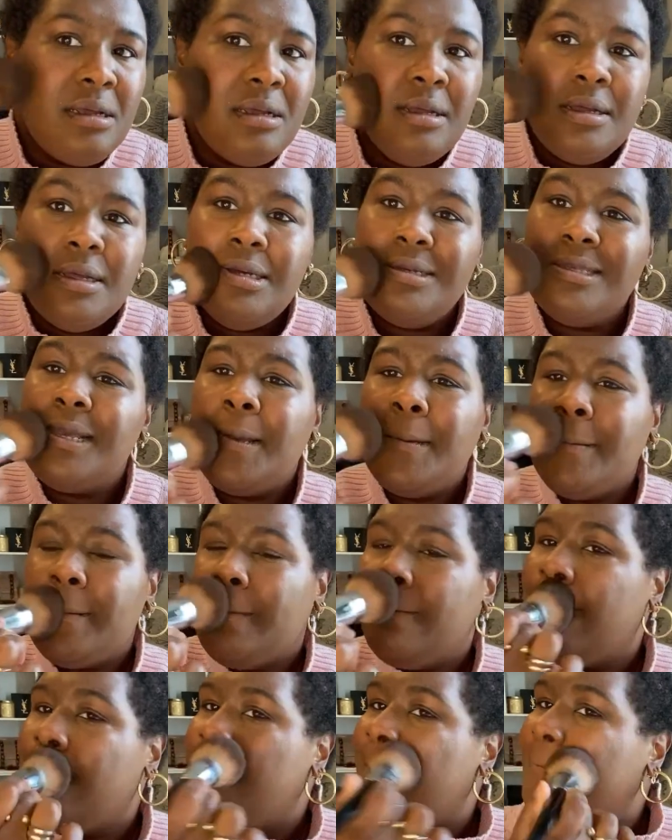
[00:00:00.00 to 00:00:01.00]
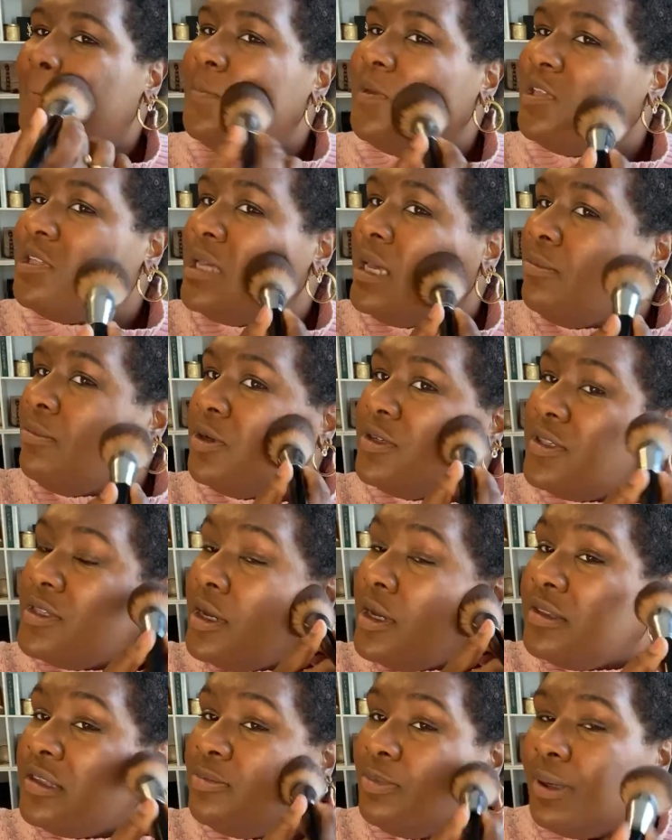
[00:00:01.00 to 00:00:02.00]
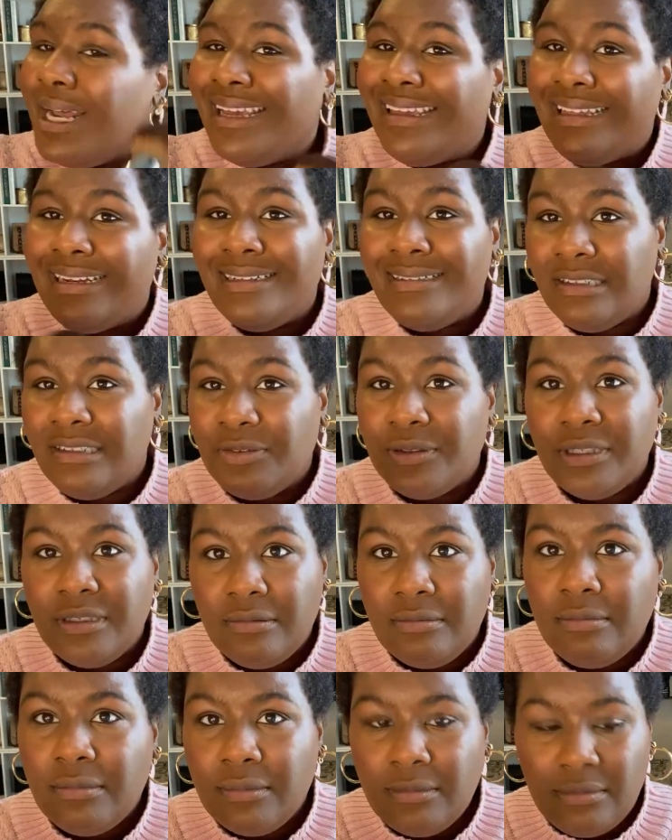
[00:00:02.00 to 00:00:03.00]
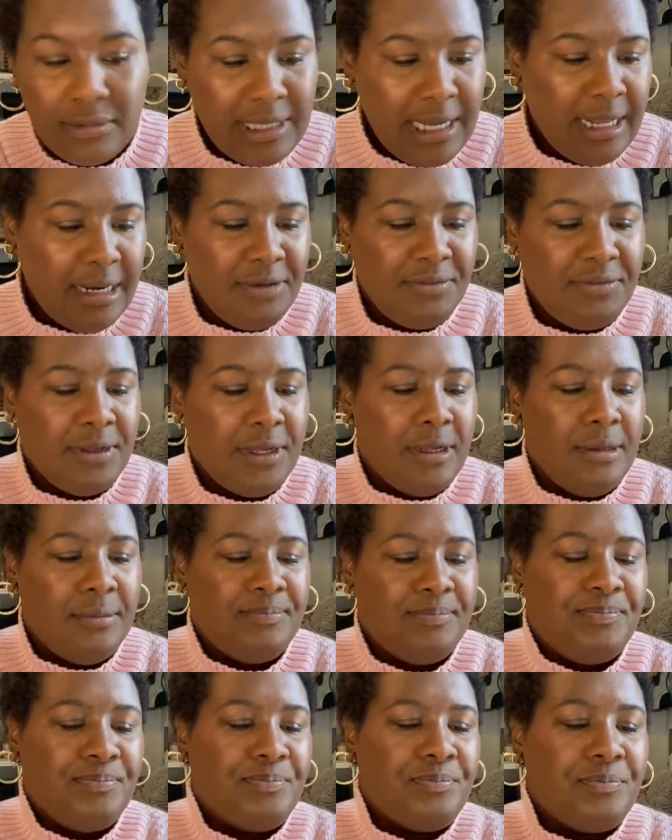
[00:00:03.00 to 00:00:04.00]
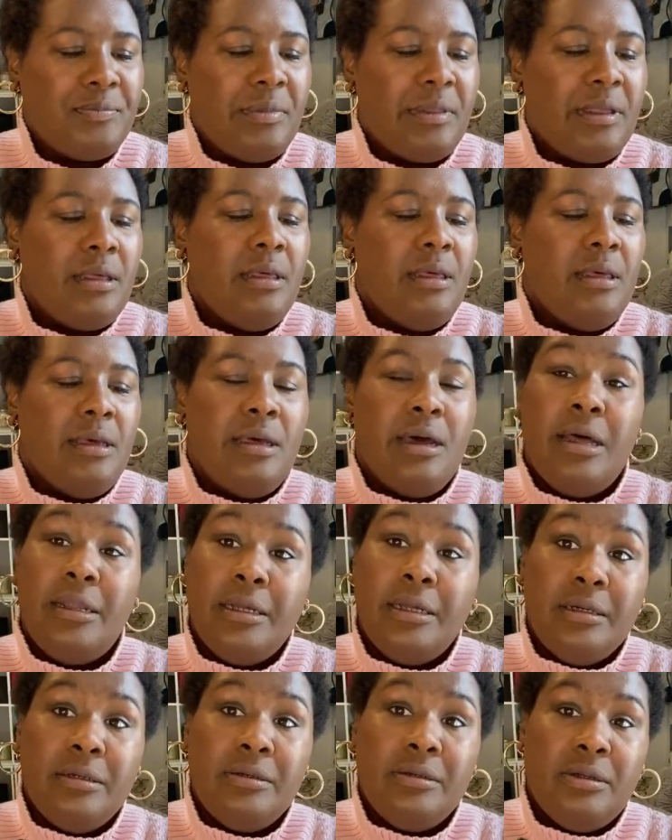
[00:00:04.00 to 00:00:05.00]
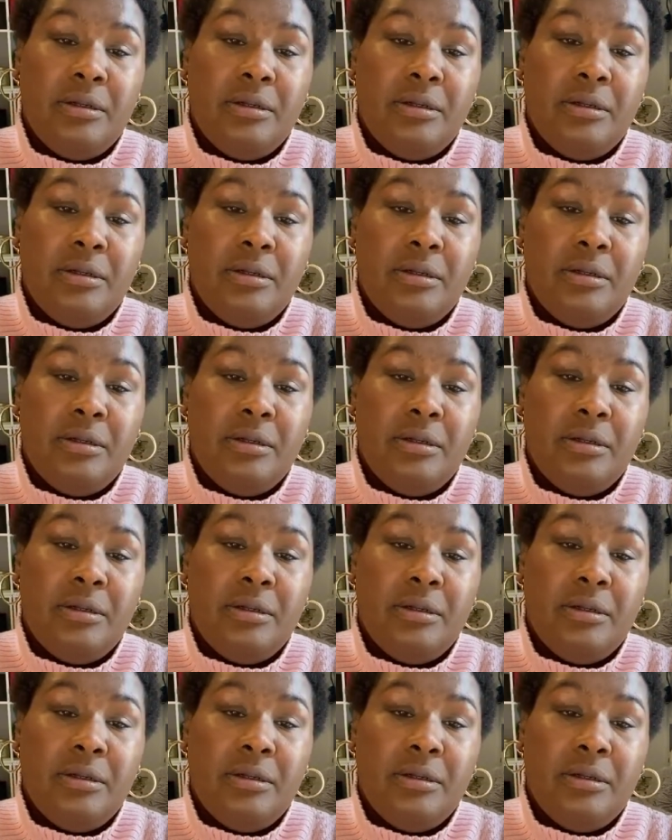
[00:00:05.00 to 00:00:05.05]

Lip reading: because I get the same results, but I get a different kind of color.